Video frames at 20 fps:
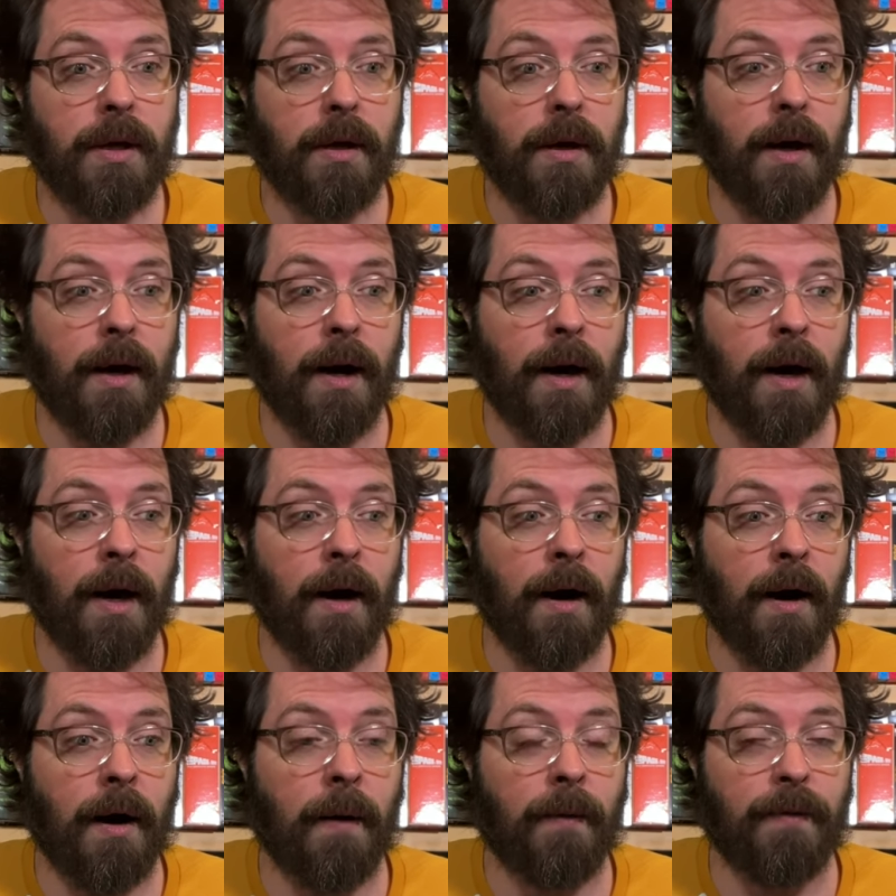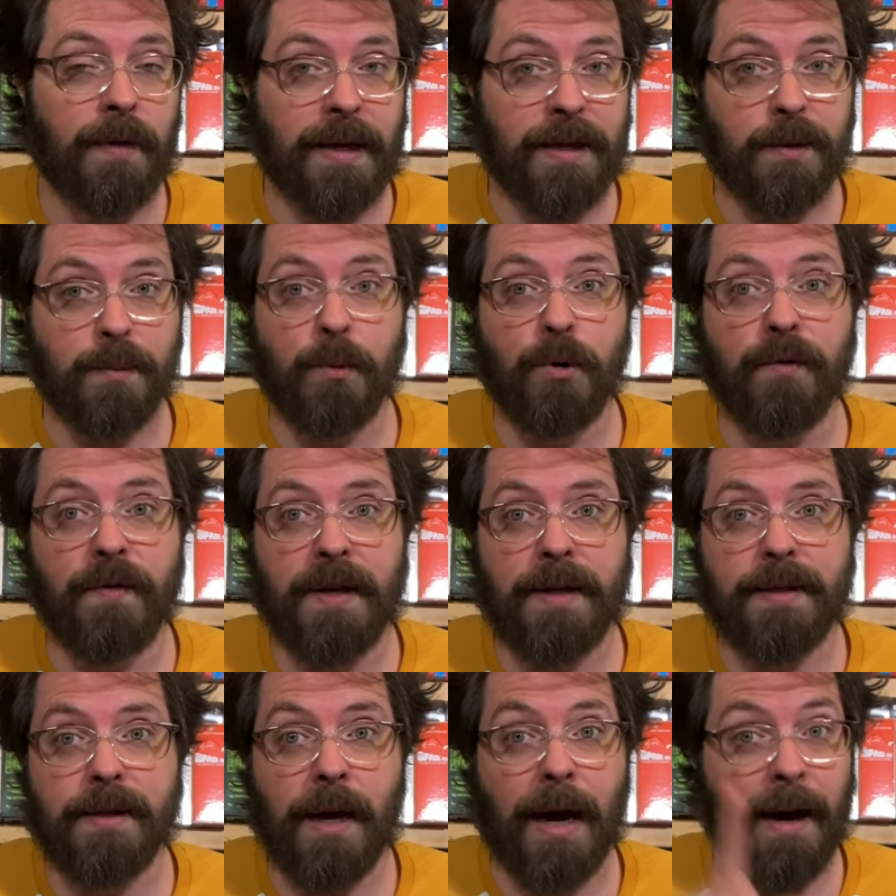uh, these
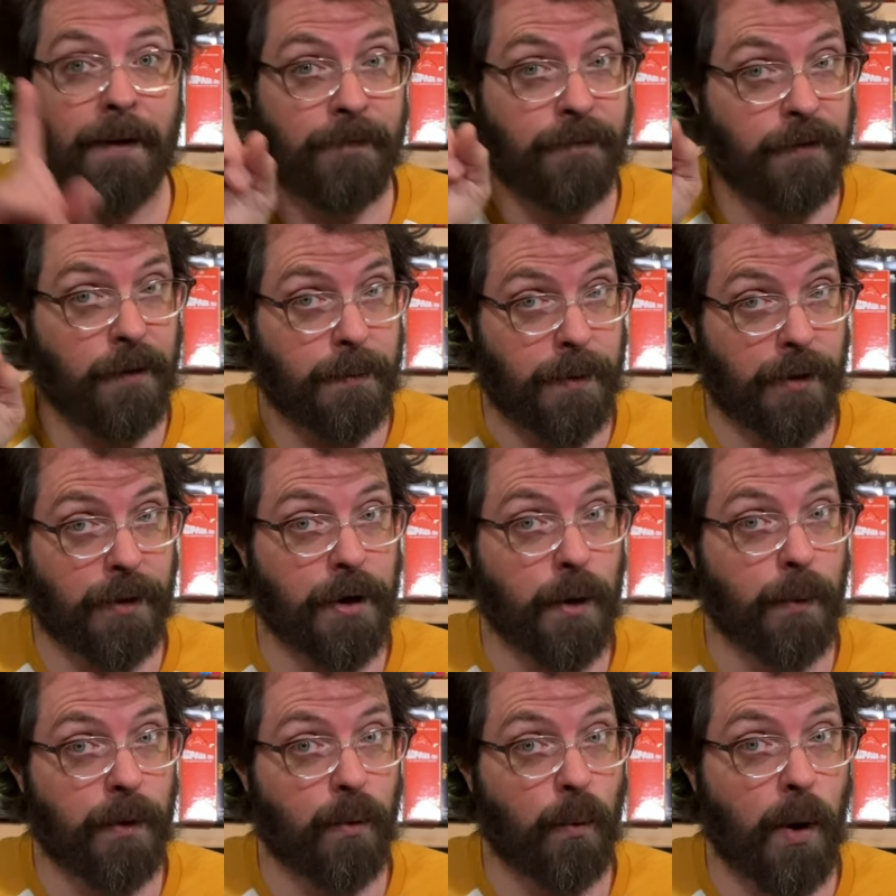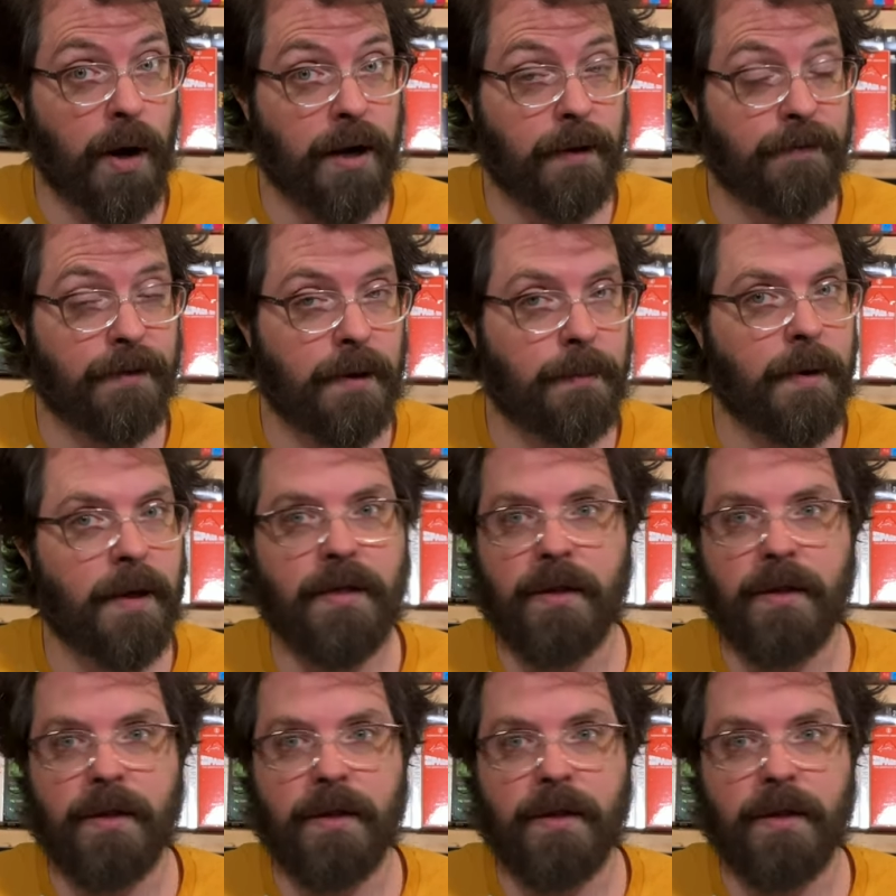movies. I'm familiar with one of them.